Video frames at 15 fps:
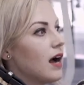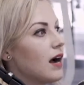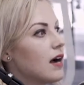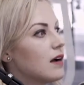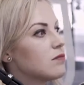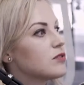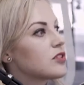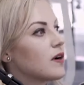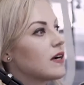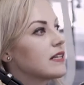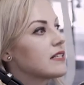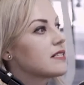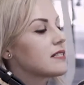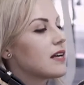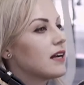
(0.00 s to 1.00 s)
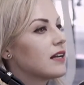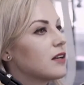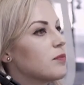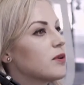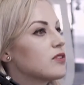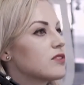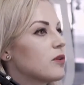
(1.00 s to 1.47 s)
So I decided,
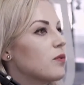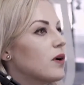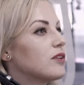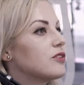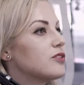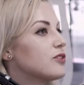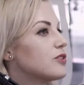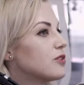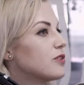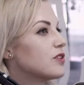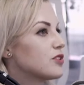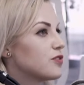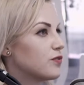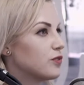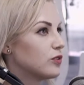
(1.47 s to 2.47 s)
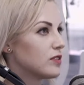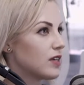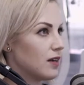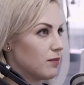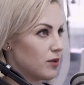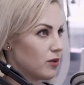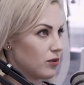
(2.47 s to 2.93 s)
because I want to do this full
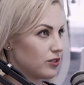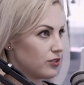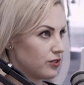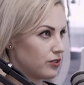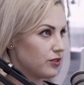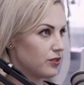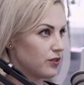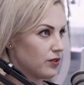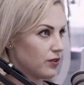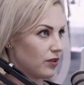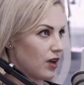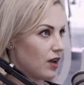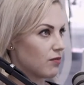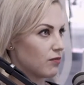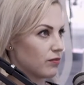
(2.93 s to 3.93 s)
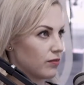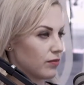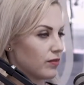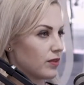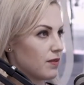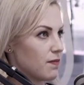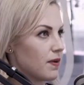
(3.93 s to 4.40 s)
time, I want to do
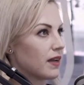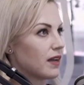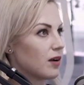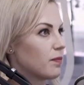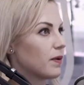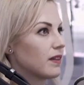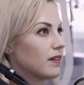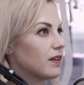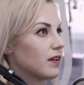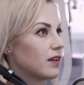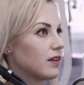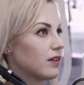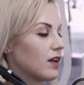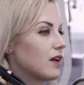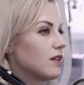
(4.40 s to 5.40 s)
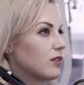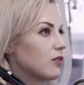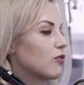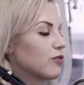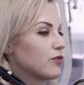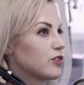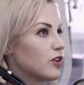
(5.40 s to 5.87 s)
the makeup and
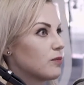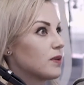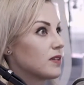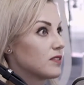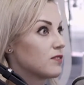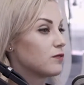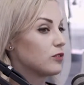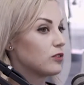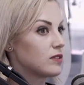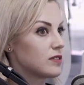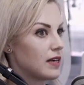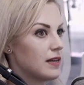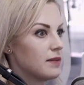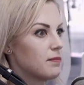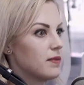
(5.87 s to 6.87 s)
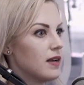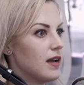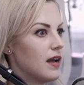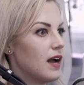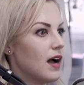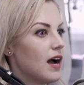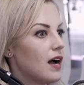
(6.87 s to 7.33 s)
Graftobian full time.
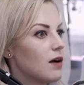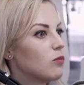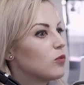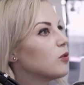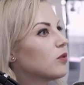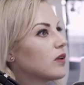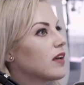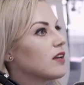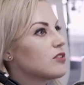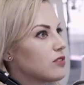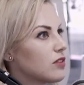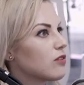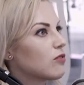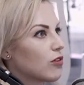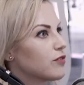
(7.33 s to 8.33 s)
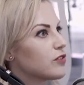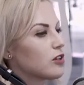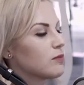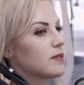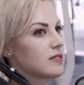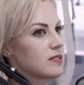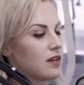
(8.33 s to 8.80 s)
We will get to the
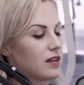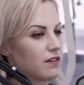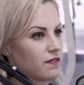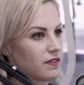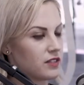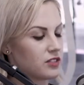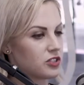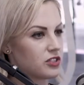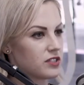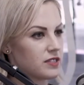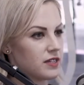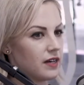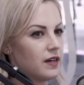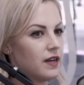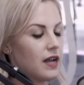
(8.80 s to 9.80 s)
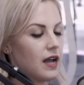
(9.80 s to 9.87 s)
Graftobian side of things just now.